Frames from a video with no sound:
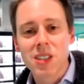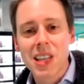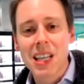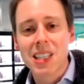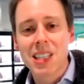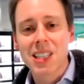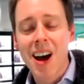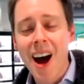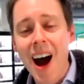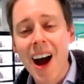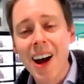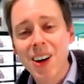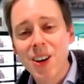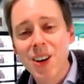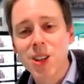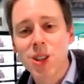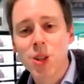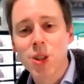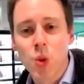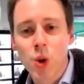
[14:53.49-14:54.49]
That's higher
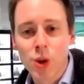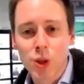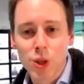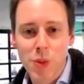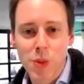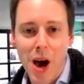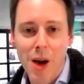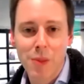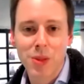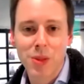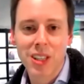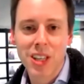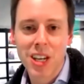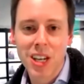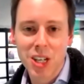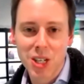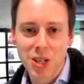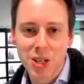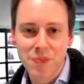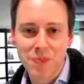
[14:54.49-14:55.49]
than the world's
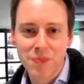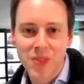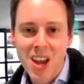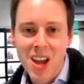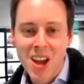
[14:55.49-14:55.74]
population.